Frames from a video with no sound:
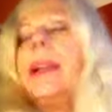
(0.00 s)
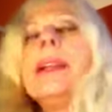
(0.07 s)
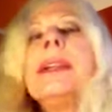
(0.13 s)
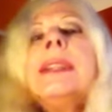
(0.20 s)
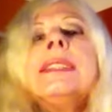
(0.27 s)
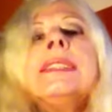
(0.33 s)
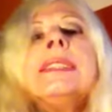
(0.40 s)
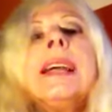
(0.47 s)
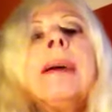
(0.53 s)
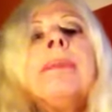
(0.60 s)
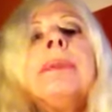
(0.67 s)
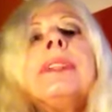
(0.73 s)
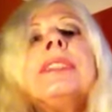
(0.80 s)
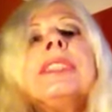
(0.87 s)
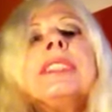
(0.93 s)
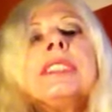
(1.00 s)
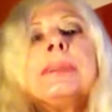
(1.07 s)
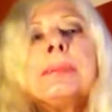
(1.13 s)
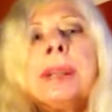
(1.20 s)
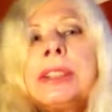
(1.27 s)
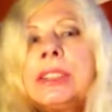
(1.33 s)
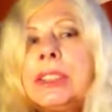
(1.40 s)
This step is
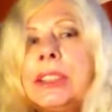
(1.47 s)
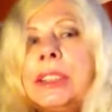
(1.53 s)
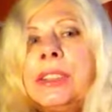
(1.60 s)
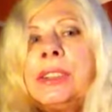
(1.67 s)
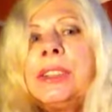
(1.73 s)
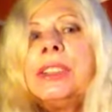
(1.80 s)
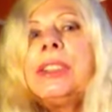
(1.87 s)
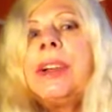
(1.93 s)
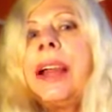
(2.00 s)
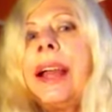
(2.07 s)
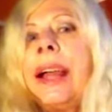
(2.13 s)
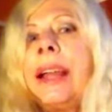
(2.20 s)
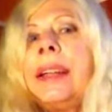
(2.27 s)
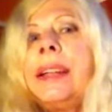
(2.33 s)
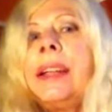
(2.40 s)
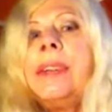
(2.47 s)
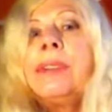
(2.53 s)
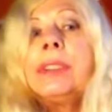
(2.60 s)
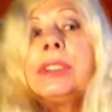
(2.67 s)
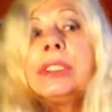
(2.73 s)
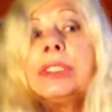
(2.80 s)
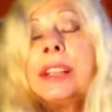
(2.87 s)
especially good to add
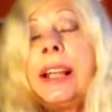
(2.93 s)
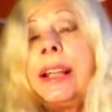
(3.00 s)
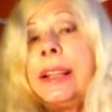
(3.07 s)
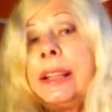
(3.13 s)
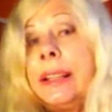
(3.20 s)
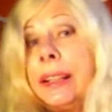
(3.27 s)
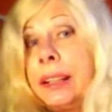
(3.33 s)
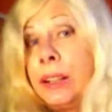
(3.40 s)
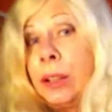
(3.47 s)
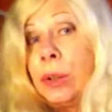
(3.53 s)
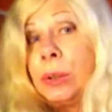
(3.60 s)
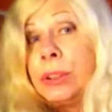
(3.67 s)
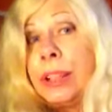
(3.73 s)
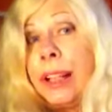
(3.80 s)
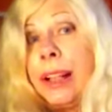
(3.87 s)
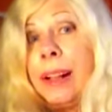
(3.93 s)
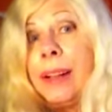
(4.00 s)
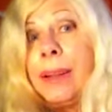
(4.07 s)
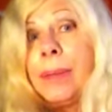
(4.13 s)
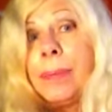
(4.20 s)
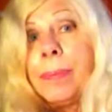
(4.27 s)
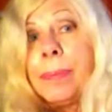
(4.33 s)
if you're staying in a hotel.
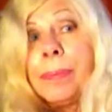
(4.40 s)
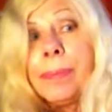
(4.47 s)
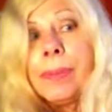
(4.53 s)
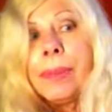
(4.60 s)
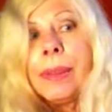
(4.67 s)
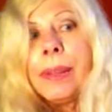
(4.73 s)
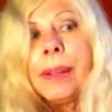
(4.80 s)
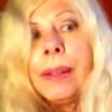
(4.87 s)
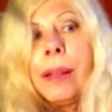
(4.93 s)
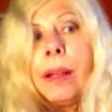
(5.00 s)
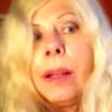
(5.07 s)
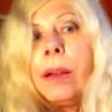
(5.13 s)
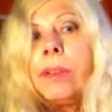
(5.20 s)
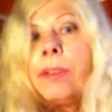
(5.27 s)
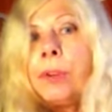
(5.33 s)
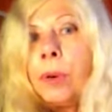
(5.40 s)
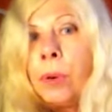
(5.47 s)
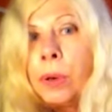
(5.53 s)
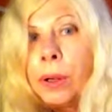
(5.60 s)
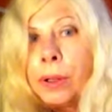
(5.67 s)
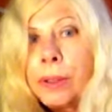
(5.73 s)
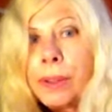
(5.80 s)

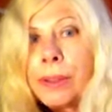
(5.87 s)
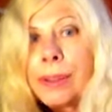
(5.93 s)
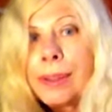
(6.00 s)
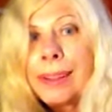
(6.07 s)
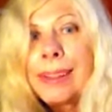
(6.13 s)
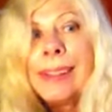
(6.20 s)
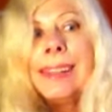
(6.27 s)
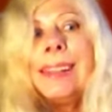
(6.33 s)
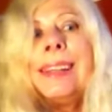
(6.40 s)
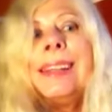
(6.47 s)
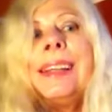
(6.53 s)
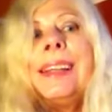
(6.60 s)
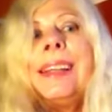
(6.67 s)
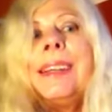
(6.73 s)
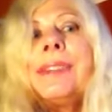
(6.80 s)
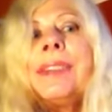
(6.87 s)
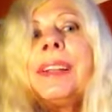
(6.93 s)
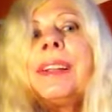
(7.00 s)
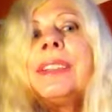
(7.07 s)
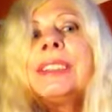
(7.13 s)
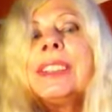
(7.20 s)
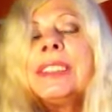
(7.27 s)
Fourth, if
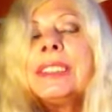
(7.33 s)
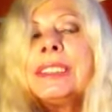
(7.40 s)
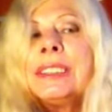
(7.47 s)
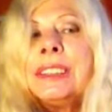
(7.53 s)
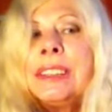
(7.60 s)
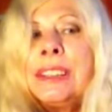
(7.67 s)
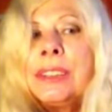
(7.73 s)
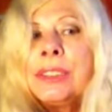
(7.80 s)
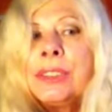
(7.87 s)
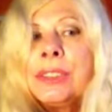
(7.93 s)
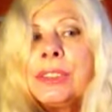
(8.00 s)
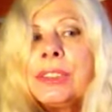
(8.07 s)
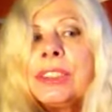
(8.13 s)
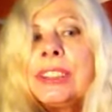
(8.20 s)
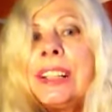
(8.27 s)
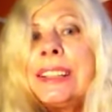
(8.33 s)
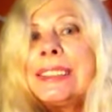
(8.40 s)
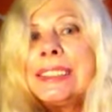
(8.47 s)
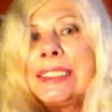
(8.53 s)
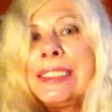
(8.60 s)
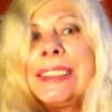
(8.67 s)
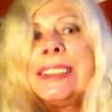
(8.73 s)
there's a
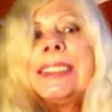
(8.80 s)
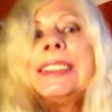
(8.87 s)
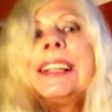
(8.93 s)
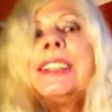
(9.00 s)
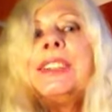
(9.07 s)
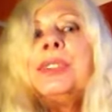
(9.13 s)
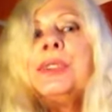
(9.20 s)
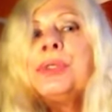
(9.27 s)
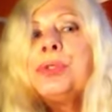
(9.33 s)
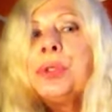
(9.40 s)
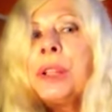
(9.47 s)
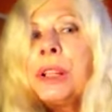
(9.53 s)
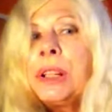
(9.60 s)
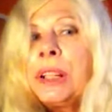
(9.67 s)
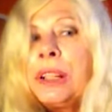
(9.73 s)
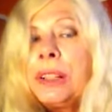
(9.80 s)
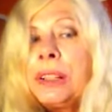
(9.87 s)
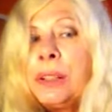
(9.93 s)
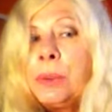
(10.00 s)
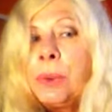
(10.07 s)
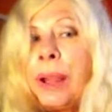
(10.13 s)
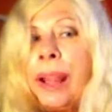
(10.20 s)
scent that you
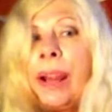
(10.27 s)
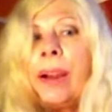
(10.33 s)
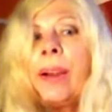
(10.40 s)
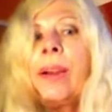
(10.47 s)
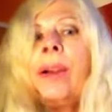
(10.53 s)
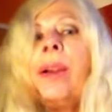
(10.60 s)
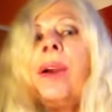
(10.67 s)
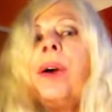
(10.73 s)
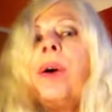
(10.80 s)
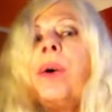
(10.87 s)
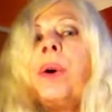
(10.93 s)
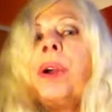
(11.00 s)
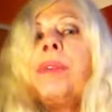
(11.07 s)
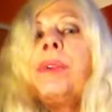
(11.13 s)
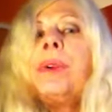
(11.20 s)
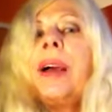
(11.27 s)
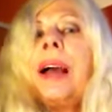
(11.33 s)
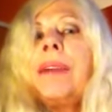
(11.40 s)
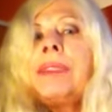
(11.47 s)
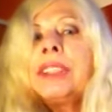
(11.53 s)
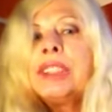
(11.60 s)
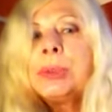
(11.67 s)
frequently wear, or if you
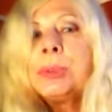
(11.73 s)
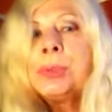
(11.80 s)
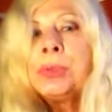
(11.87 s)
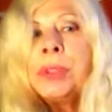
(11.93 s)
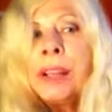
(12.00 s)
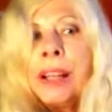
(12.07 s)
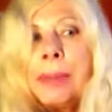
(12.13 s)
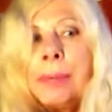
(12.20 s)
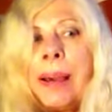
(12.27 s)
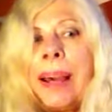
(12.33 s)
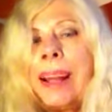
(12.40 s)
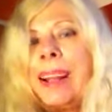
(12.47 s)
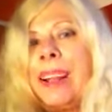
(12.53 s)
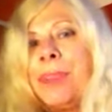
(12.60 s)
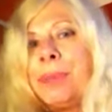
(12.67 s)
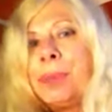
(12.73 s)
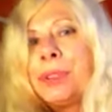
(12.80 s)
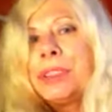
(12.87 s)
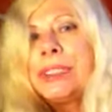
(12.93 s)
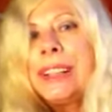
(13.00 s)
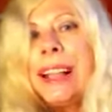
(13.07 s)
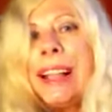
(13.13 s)
have a spray bottle of
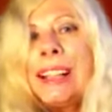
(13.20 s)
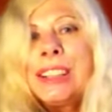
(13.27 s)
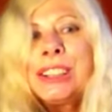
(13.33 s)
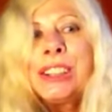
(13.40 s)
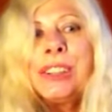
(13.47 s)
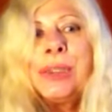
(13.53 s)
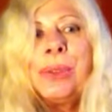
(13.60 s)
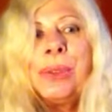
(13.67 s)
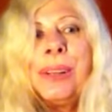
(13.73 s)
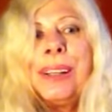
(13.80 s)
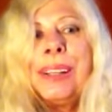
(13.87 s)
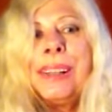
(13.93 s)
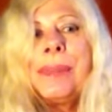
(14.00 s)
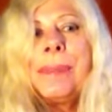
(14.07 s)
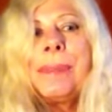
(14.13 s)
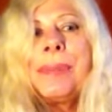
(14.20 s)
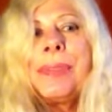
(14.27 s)
protection oil,